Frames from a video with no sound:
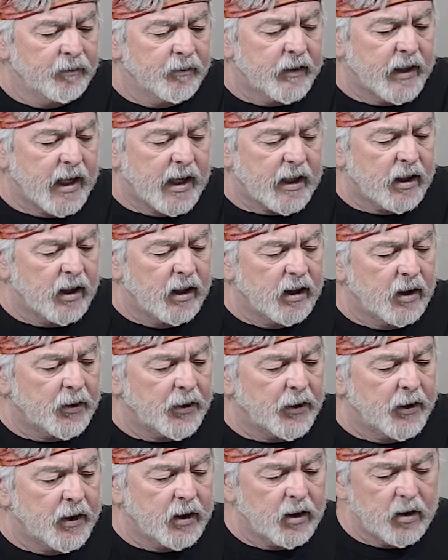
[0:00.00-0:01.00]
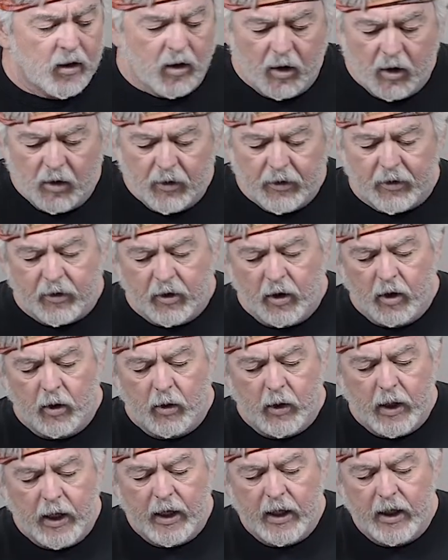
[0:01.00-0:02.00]
that kind of thing,
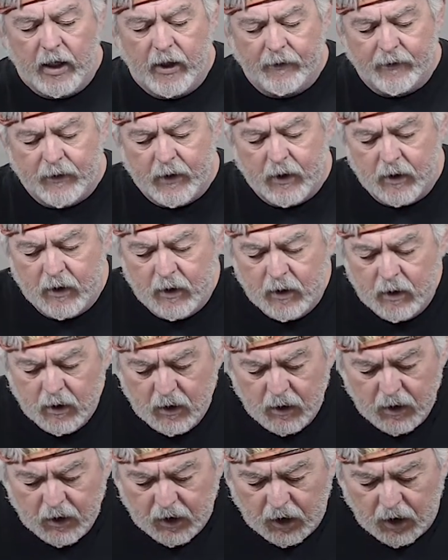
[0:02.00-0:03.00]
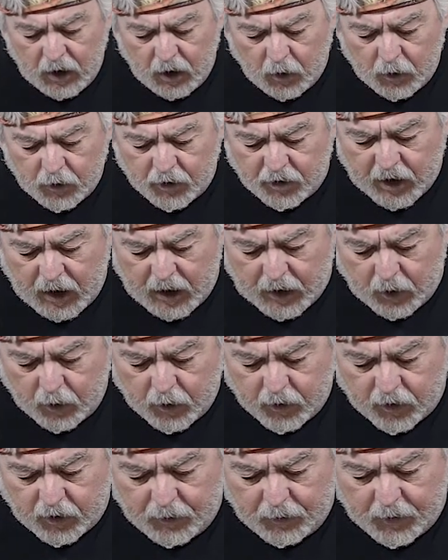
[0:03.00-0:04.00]
also have,
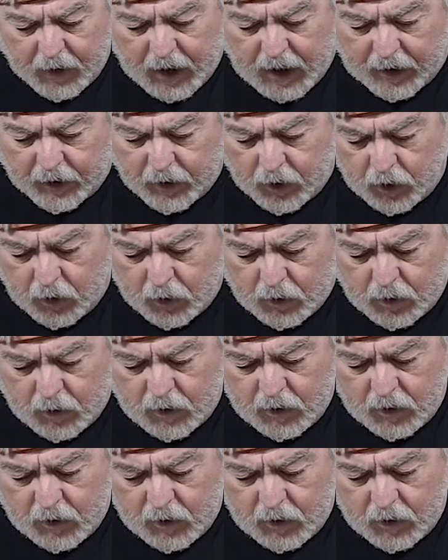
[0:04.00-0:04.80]
shadows and value.